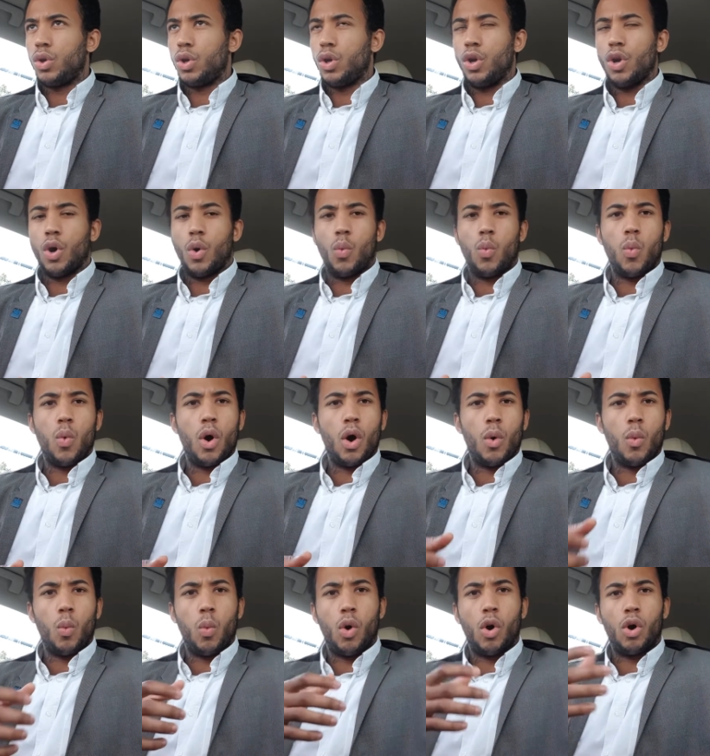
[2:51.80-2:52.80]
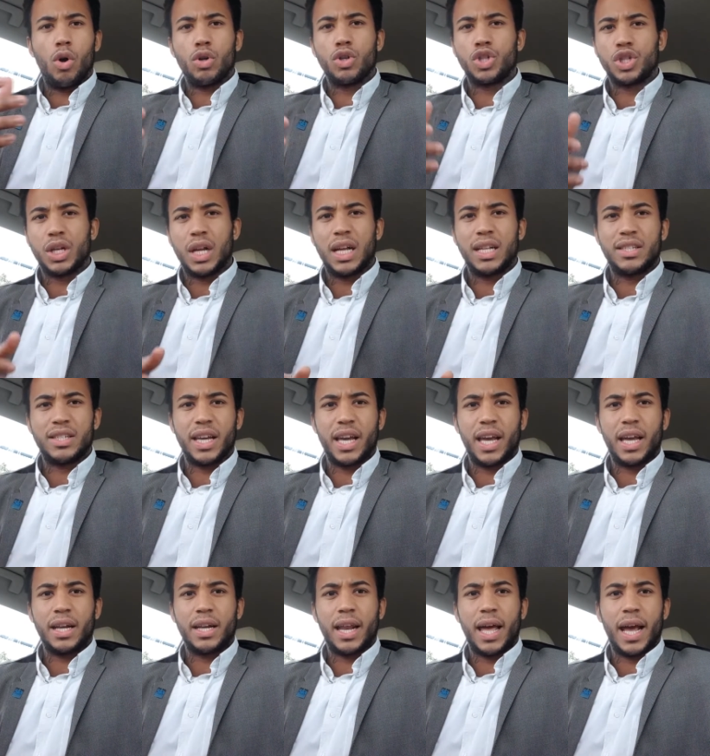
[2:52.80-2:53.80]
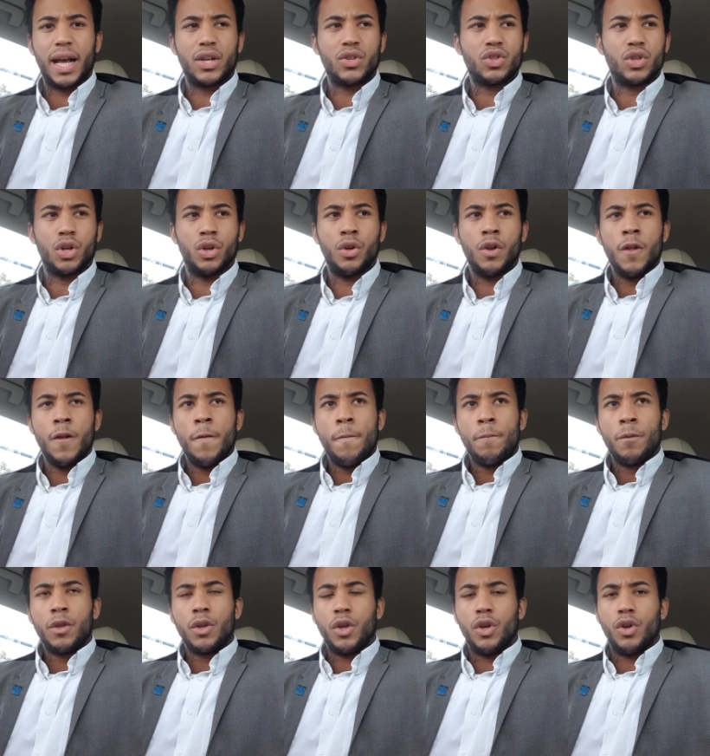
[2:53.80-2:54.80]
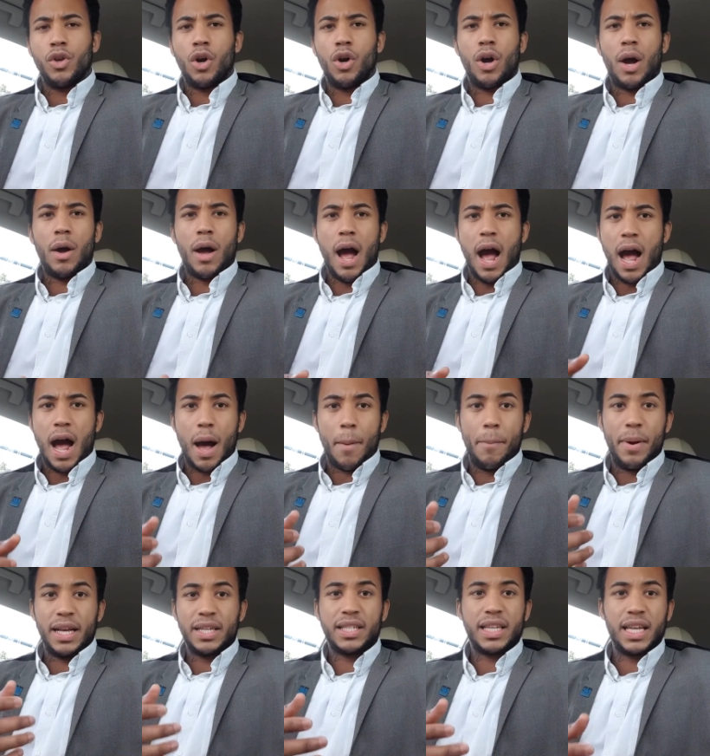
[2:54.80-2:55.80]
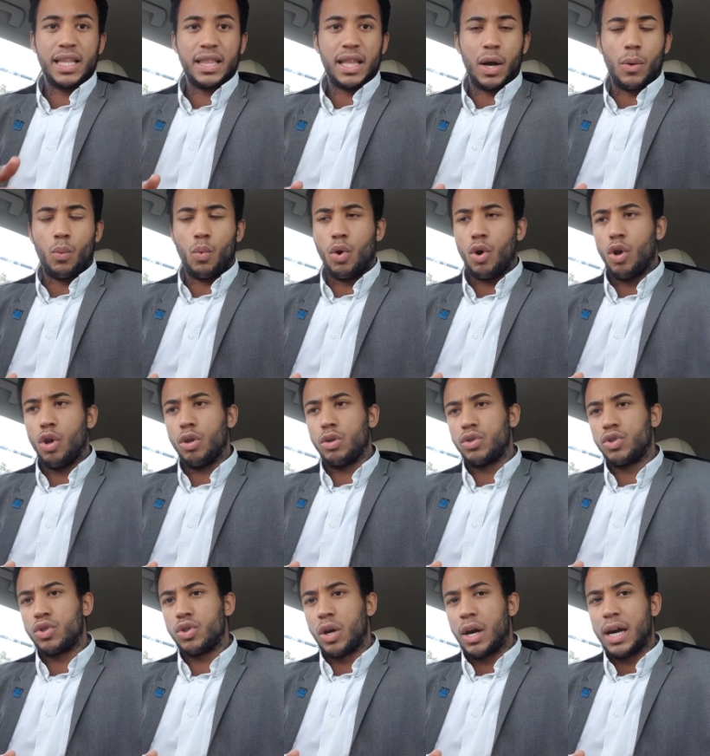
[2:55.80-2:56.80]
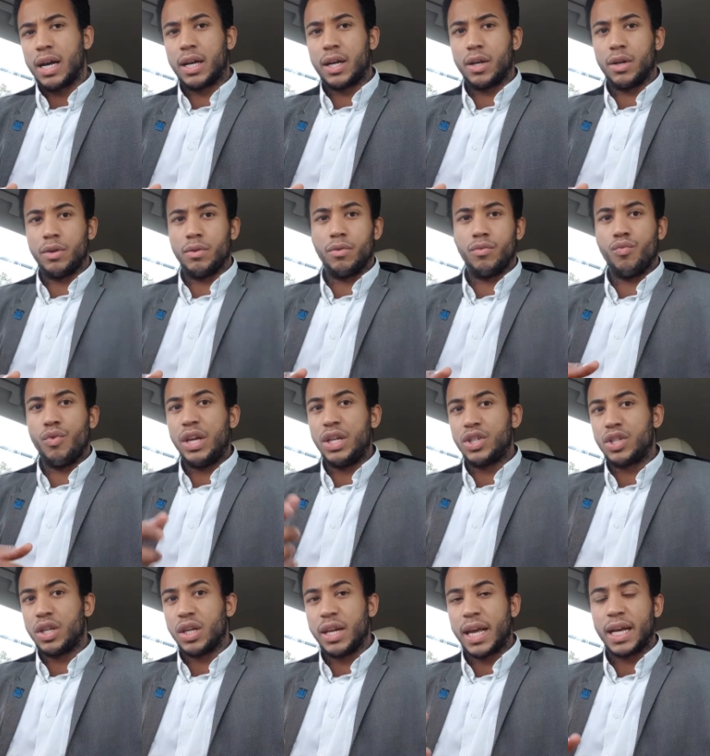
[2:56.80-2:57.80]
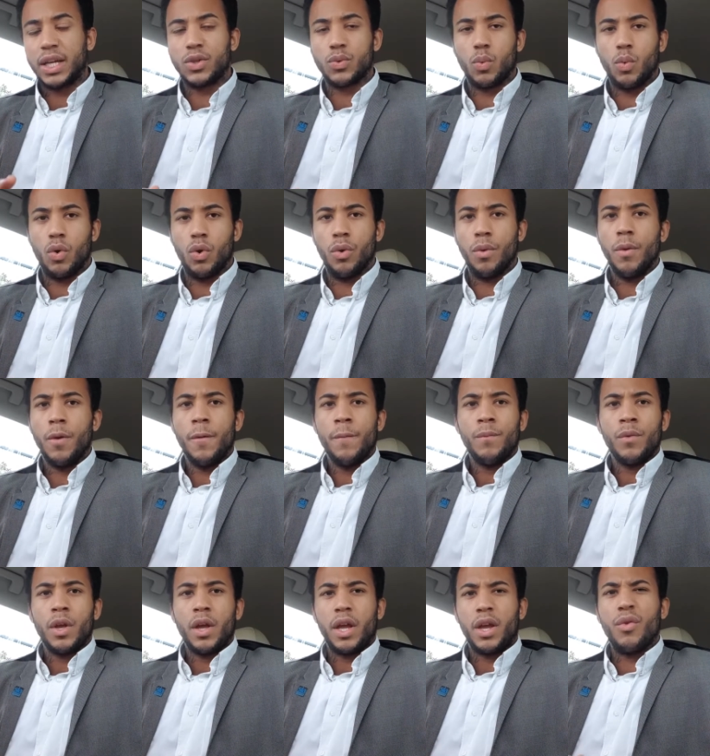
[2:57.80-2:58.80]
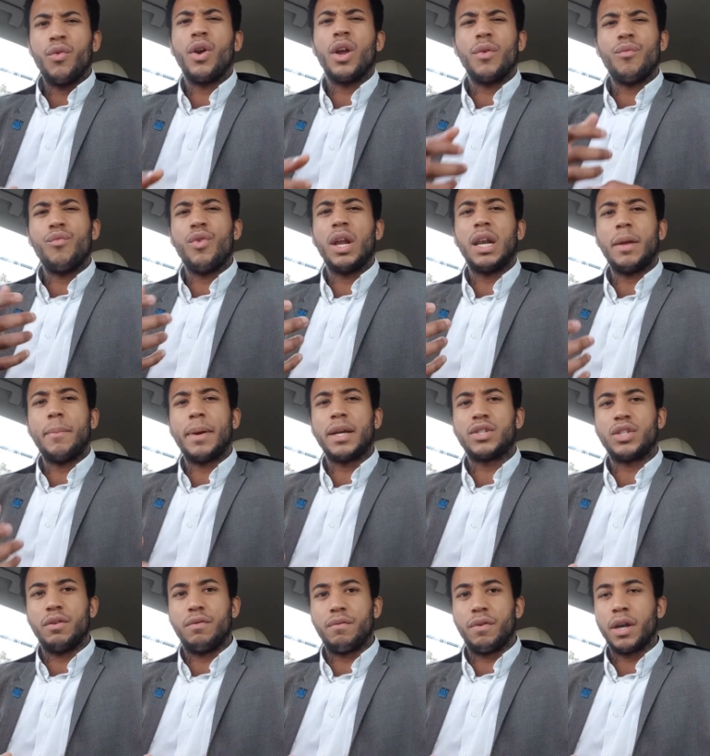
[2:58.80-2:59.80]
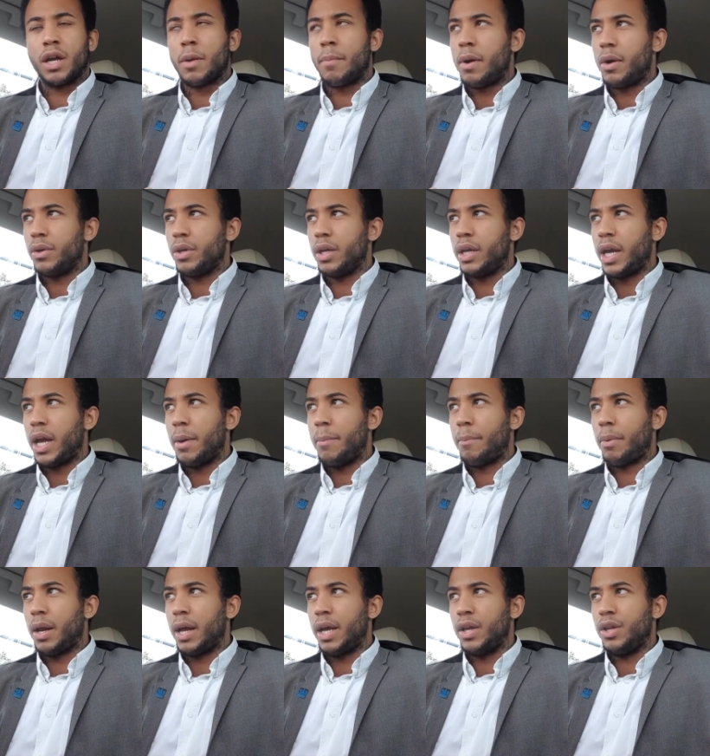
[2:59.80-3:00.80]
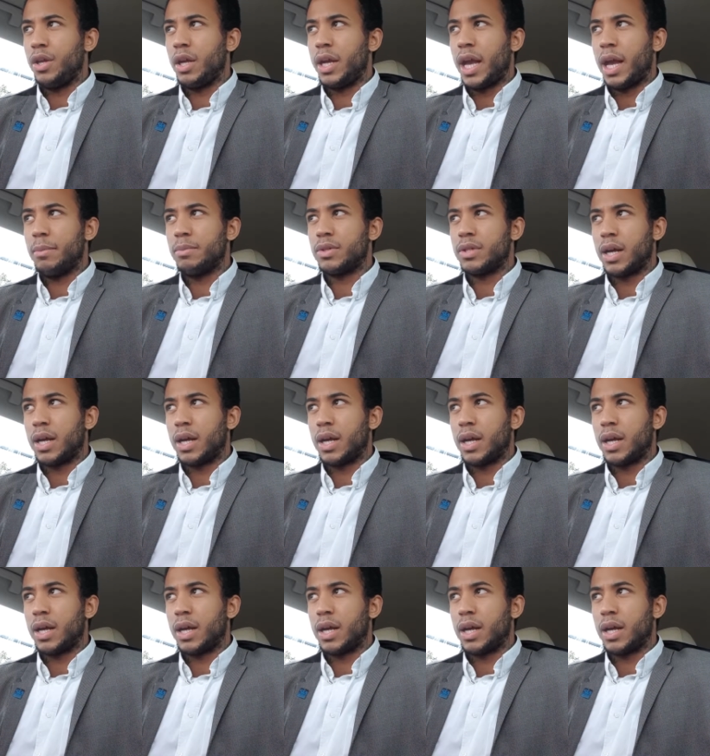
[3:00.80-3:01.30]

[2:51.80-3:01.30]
you know, what wall should I take next, and you know, I best hit that wall so I can reach the next one. It really makes you think about your gameplay and your game